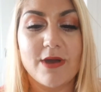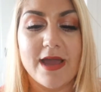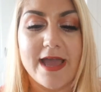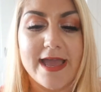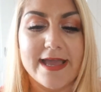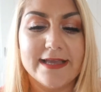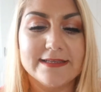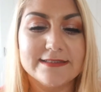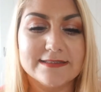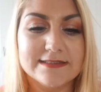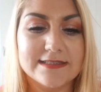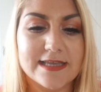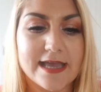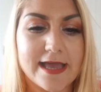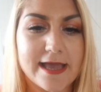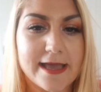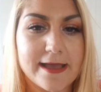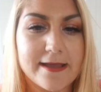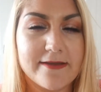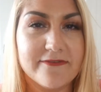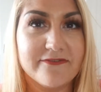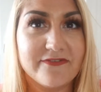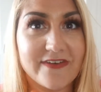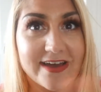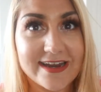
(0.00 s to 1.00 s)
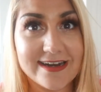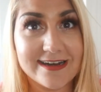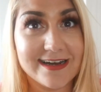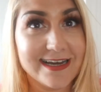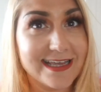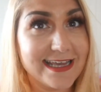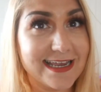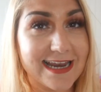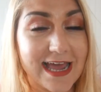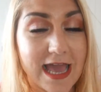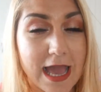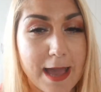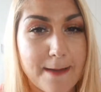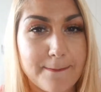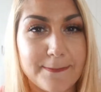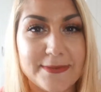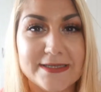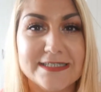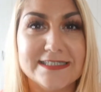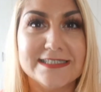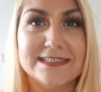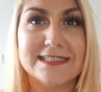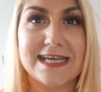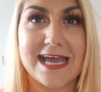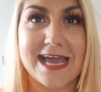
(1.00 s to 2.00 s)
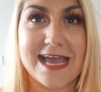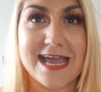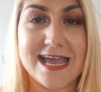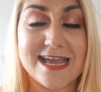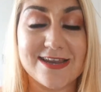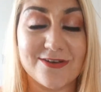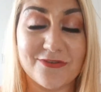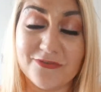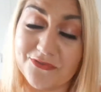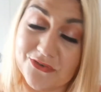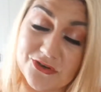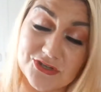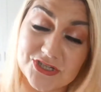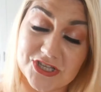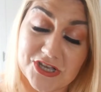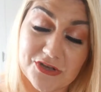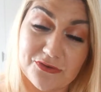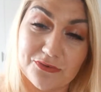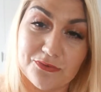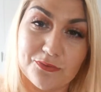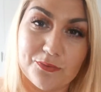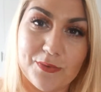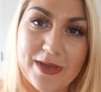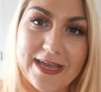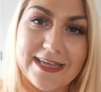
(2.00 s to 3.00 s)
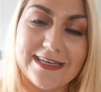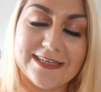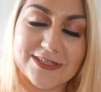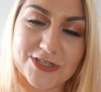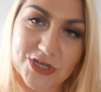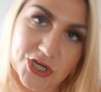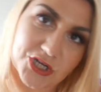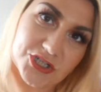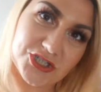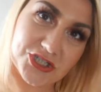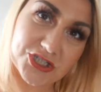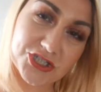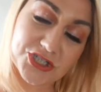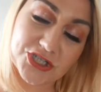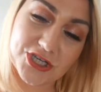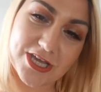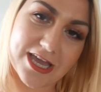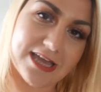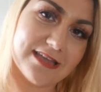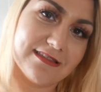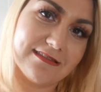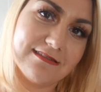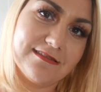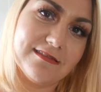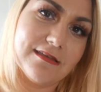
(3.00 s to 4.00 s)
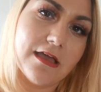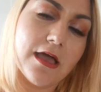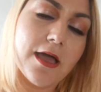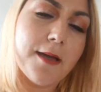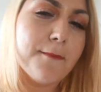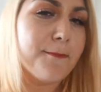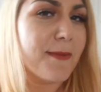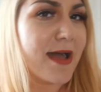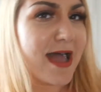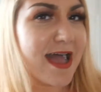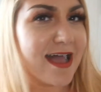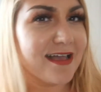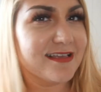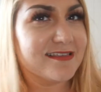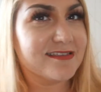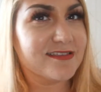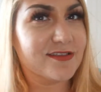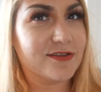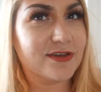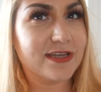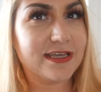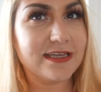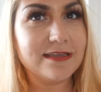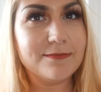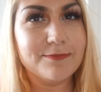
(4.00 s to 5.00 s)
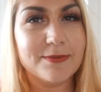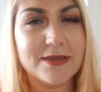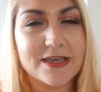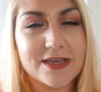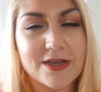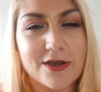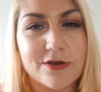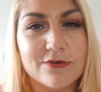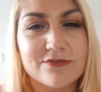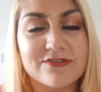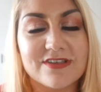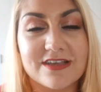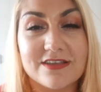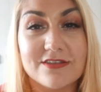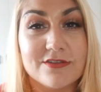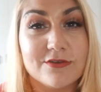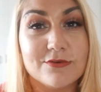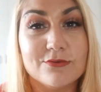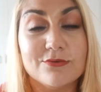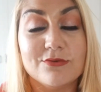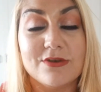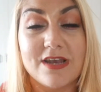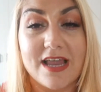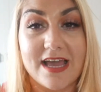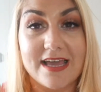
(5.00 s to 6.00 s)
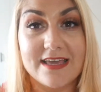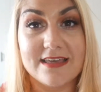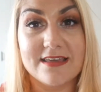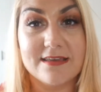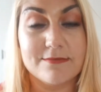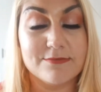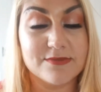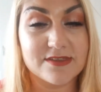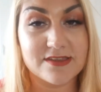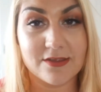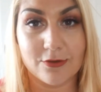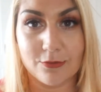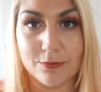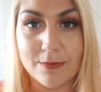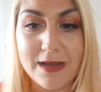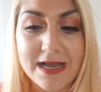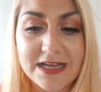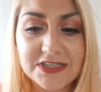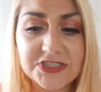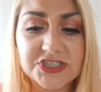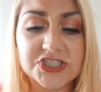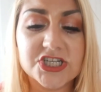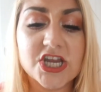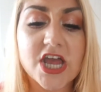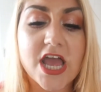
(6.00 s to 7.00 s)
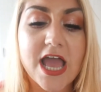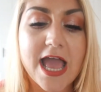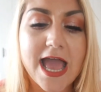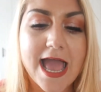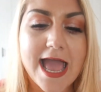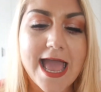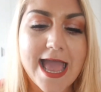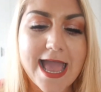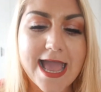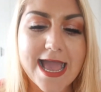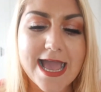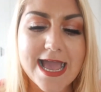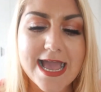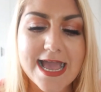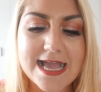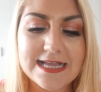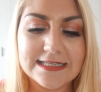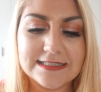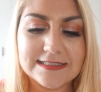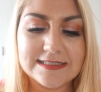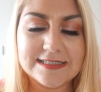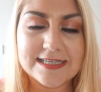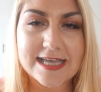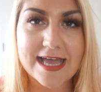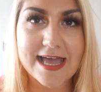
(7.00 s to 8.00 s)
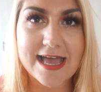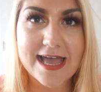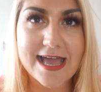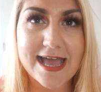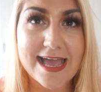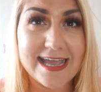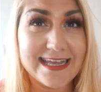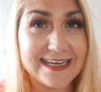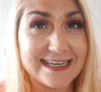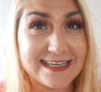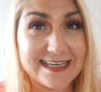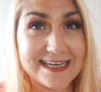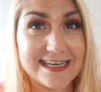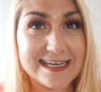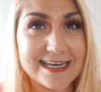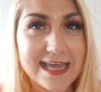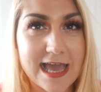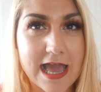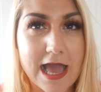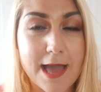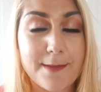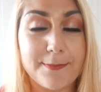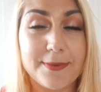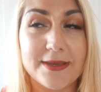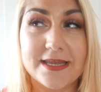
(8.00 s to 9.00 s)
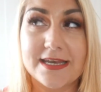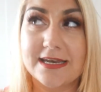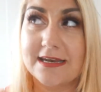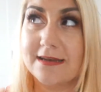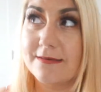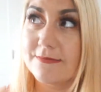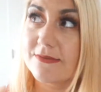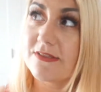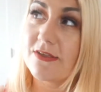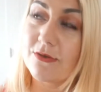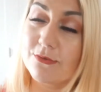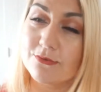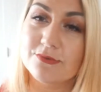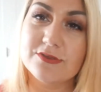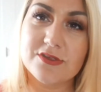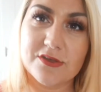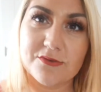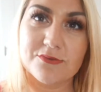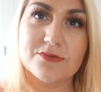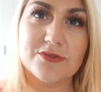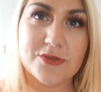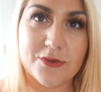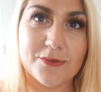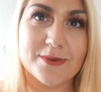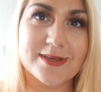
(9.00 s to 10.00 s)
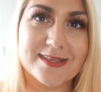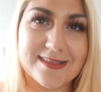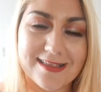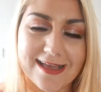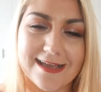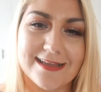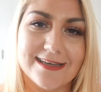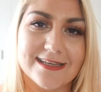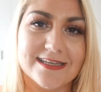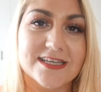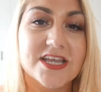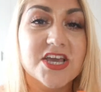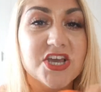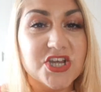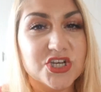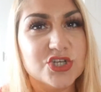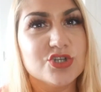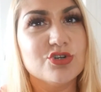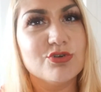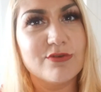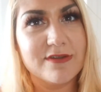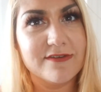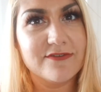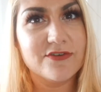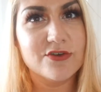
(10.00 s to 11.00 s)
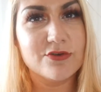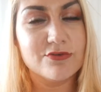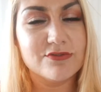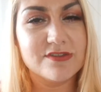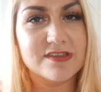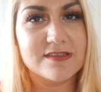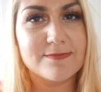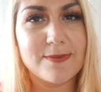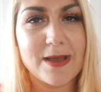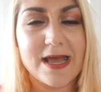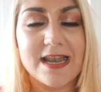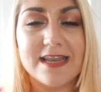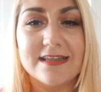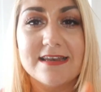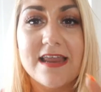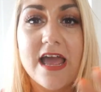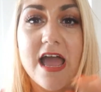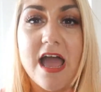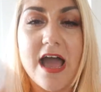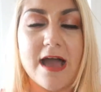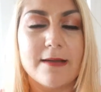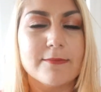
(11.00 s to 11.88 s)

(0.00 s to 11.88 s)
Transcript: And finally it happened, and of course I couldn't wait not to get my hands on it because I do like him so much. And it did happen, and I'm so excited to review this palette.